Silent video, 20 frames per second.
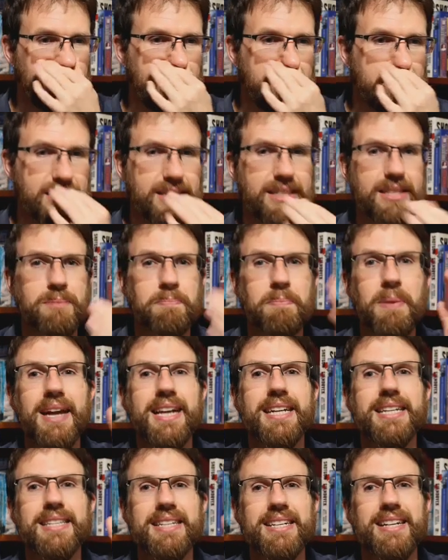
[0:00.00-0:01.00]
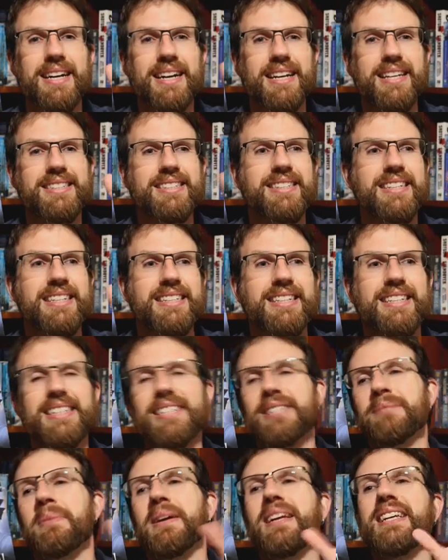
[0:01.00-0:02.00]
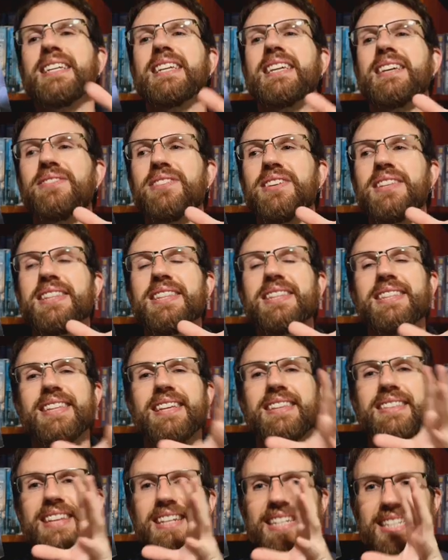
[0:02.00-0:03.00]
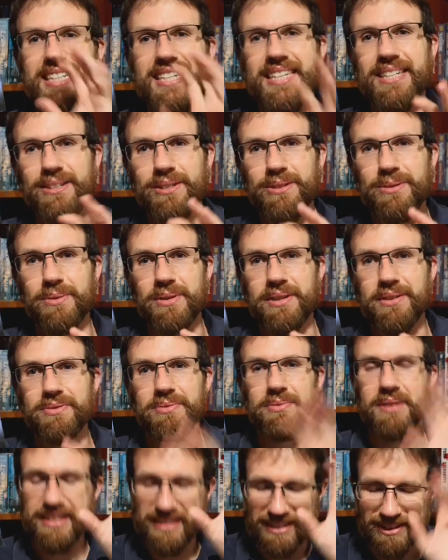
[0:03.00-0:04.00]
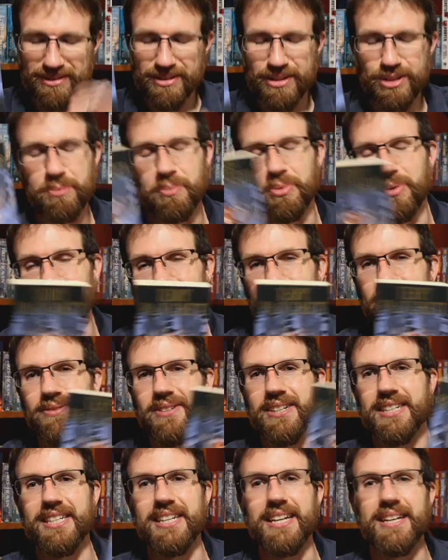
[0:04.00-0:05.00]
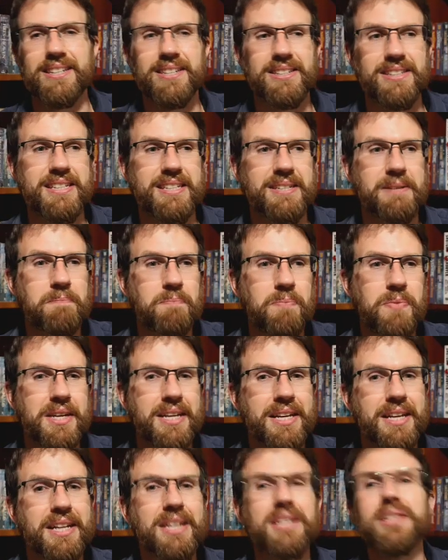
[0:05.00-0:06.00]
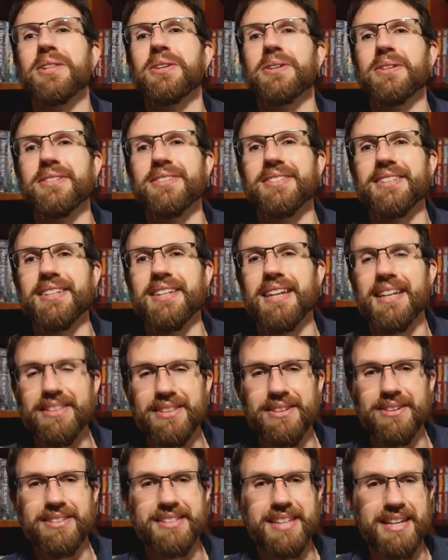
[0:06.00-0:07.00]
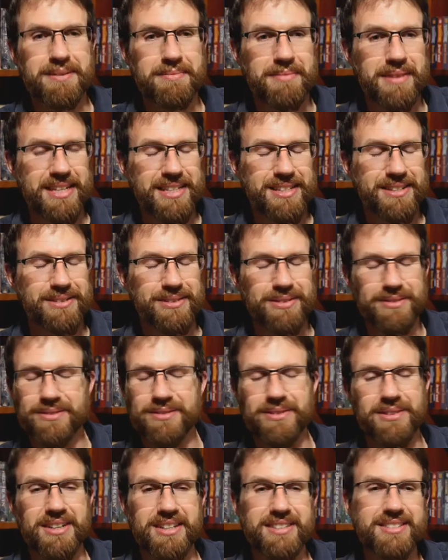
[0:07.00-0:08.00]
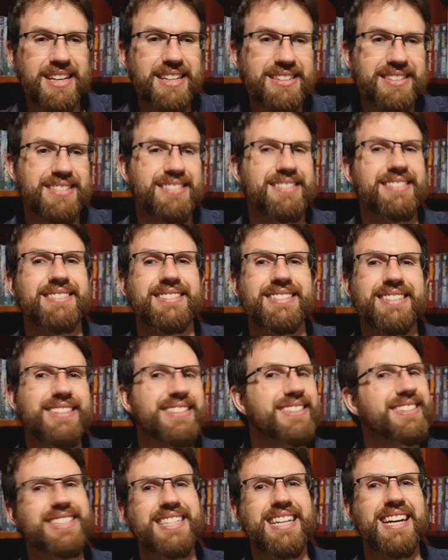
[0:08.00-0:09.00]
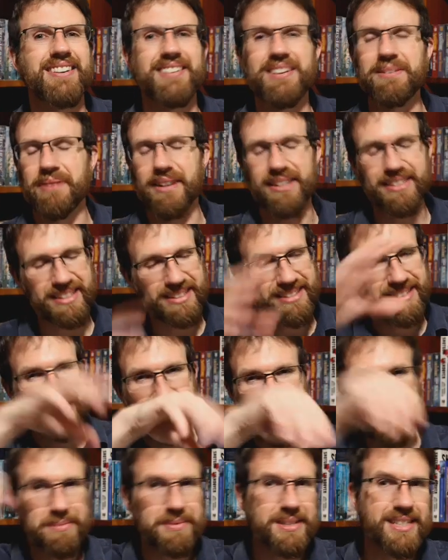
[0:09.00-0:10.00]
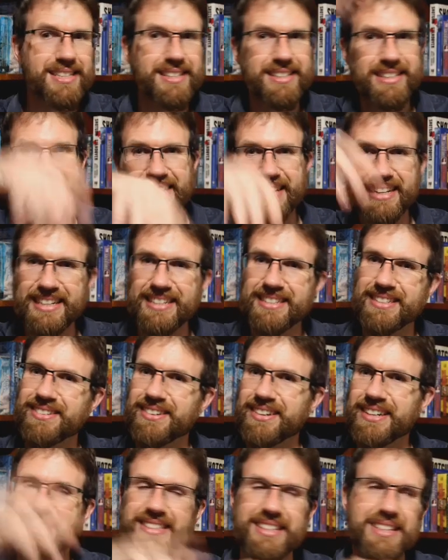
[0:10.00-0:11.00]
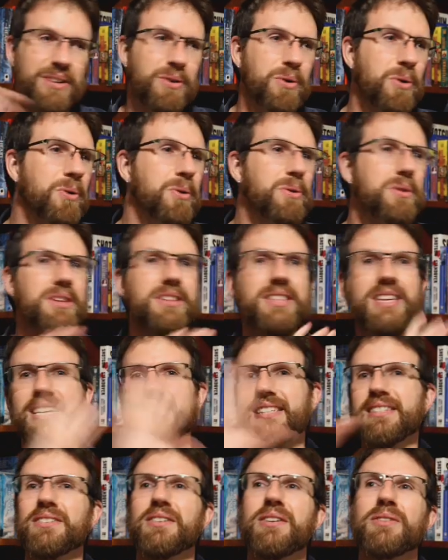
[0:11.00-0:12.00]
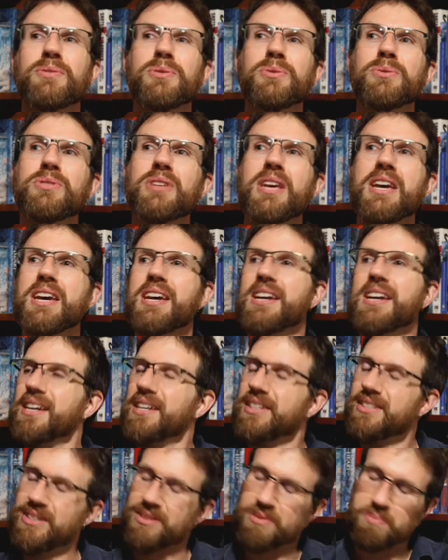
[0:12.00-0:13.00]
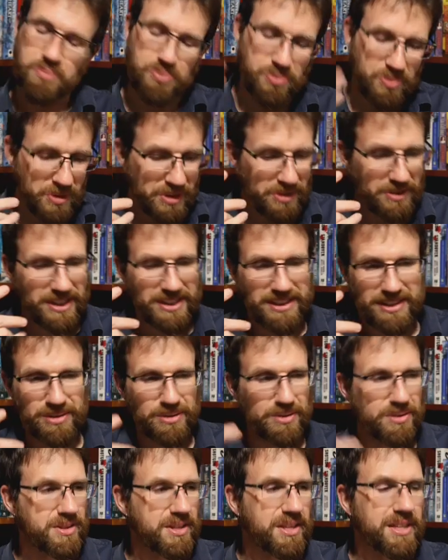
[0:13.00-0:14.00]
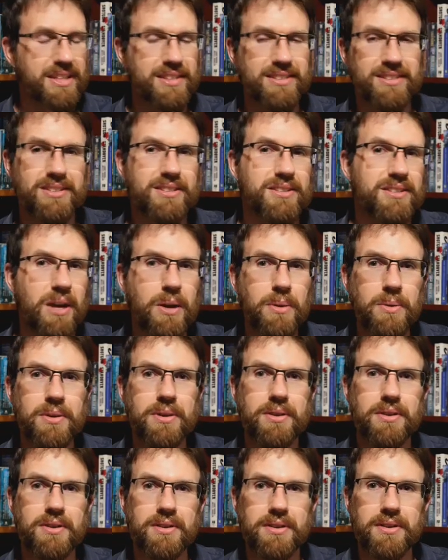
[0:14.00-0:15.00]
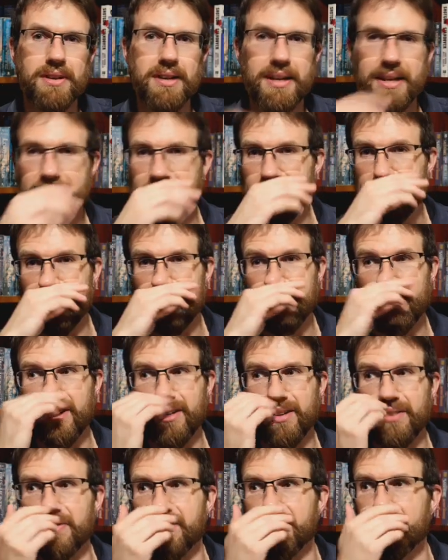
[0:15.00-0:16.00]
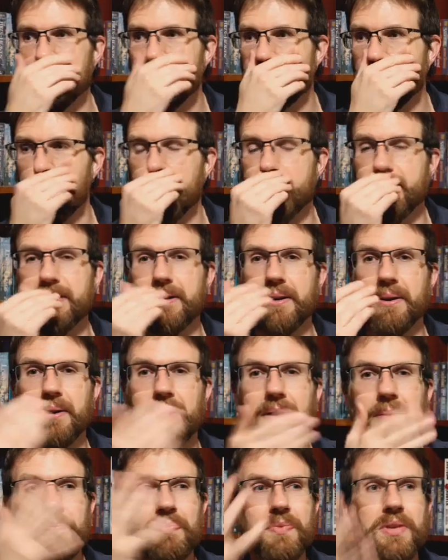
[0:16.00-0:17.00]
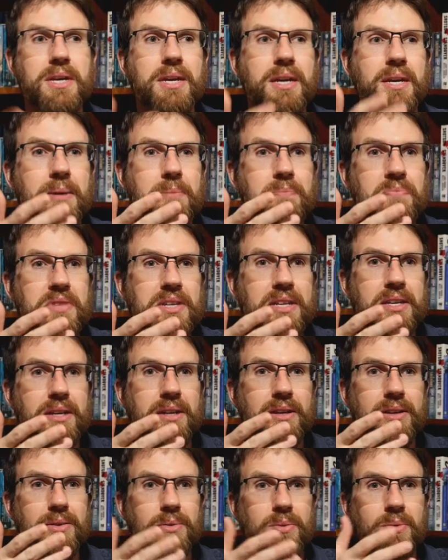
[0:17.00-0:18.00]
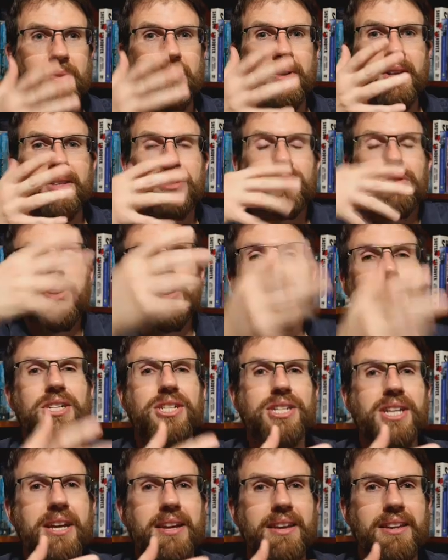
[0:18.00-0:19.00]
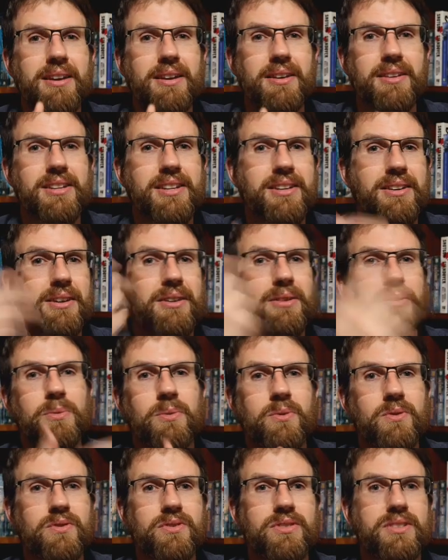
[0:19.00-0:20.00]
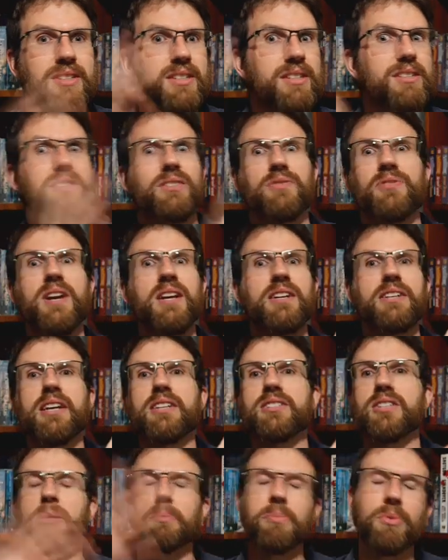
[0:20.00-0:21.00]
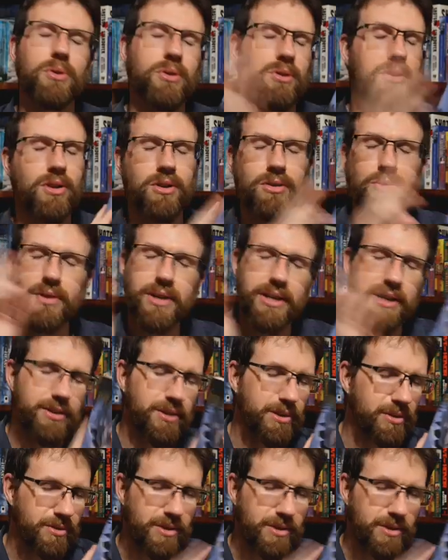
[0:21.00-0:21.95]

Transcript: just this pain in the ass thing that he's being given that he deals with until this book, when he actually learns it and learns how to make use for it. That's just Terry Pratchett. There's so many little Easter eggs in all of these novels, just brilliant little things going on under the surface. And I try to share, this is a fantastic book, gotta read it,